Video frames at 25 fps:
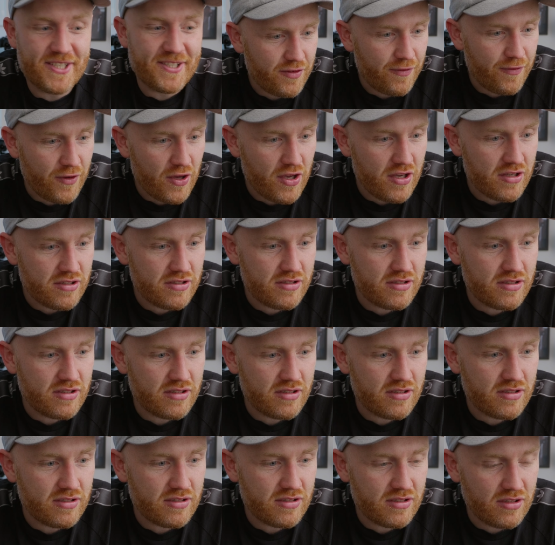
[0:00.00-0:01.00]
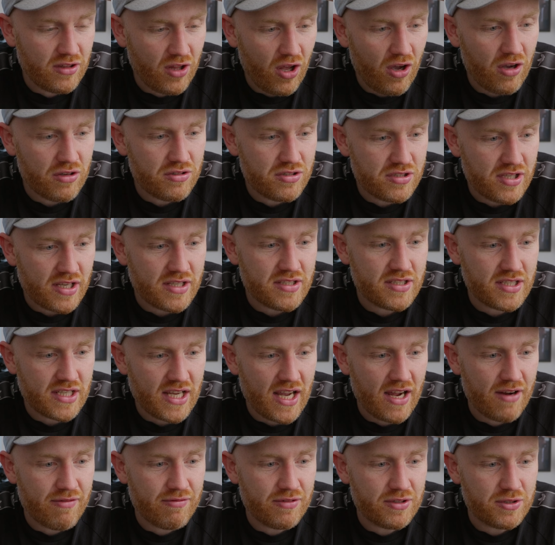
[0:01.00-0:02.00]
The first large sensor
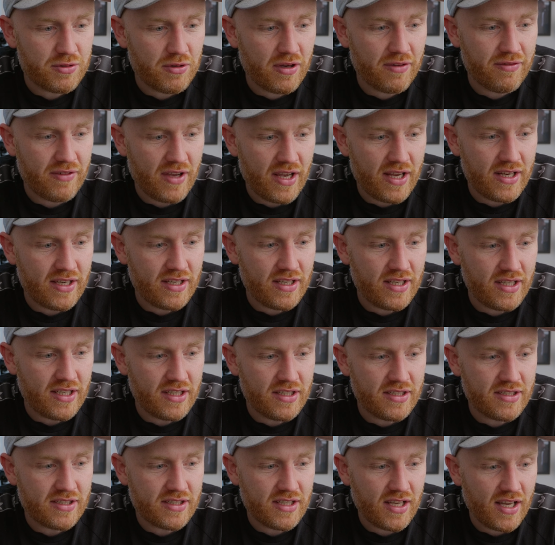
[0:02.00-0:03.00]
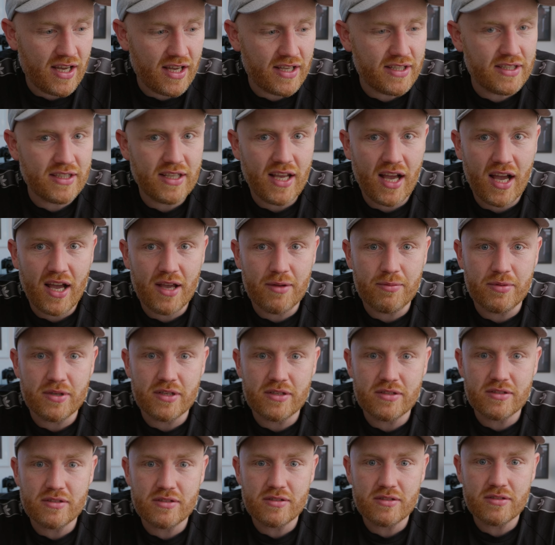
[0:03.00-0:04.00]
camera to have NDs and
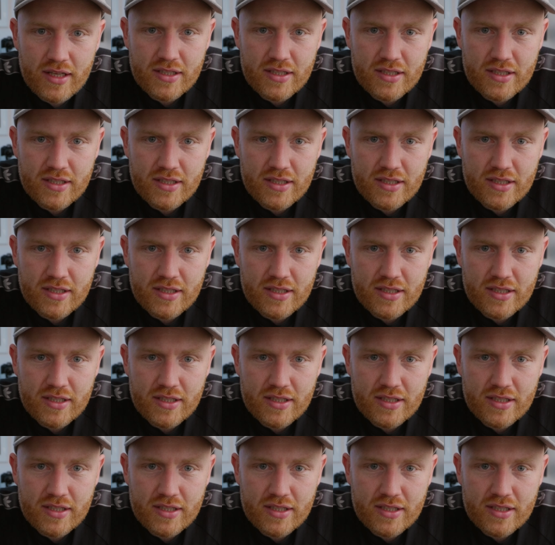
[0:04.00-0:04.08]
IBIS.